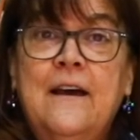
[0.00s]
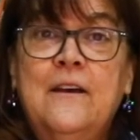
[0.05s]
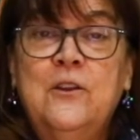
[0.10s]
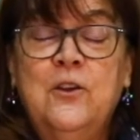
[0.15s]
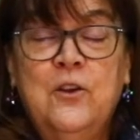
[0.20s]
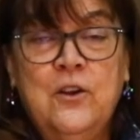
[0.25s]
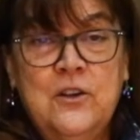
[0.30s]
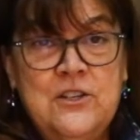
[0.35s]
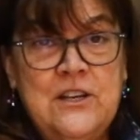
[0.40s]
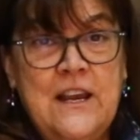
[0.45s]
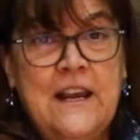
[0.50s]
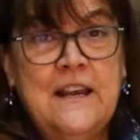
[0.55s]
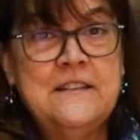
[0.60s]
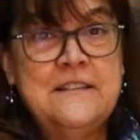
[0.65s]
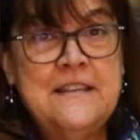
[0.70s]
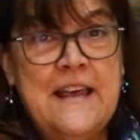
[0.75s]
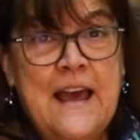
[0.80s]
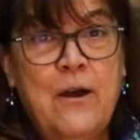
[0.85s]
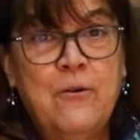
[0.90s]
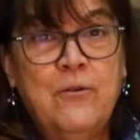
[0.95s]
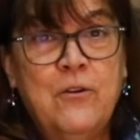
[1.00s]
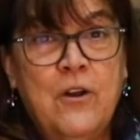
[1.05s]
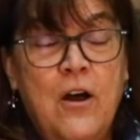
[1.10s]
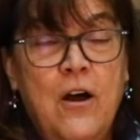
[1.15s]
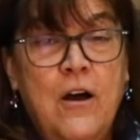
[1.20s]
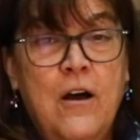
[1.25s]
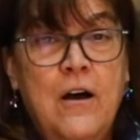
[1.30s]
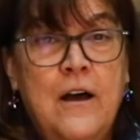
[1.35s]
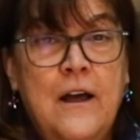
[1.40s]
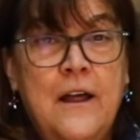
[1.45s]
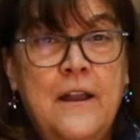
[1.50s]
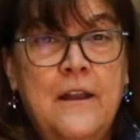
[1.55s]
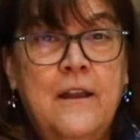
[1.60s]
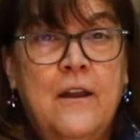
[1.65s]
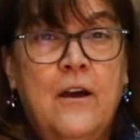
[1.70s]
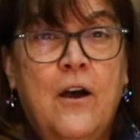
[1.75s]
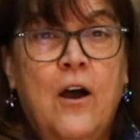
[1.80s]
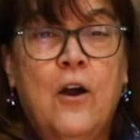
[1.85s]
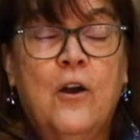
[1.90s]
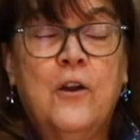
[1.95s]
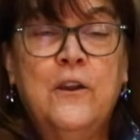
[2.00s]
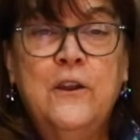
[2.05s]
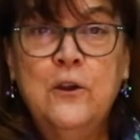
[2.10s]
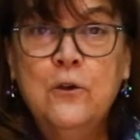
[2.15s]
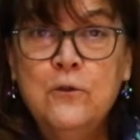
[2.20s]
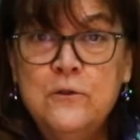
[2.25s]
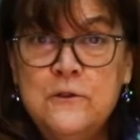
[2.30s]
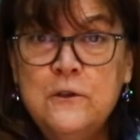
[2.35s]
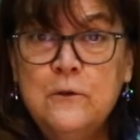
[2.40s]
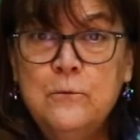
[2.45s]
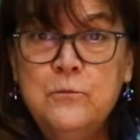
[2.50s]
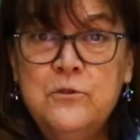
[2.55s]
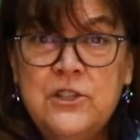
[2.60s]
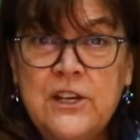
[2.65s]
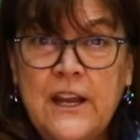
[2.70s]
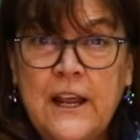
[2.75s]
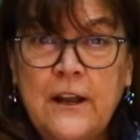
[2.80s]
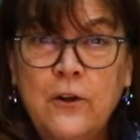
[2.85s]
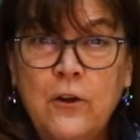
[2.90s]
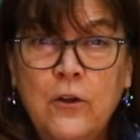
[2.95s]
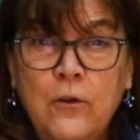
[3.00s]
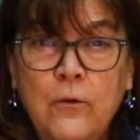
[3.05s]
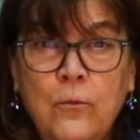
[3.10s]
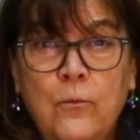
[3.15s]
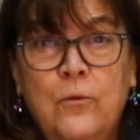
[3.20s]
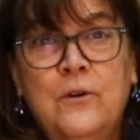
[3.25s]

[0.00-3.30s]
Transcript: you can check us out on our YouTube channel.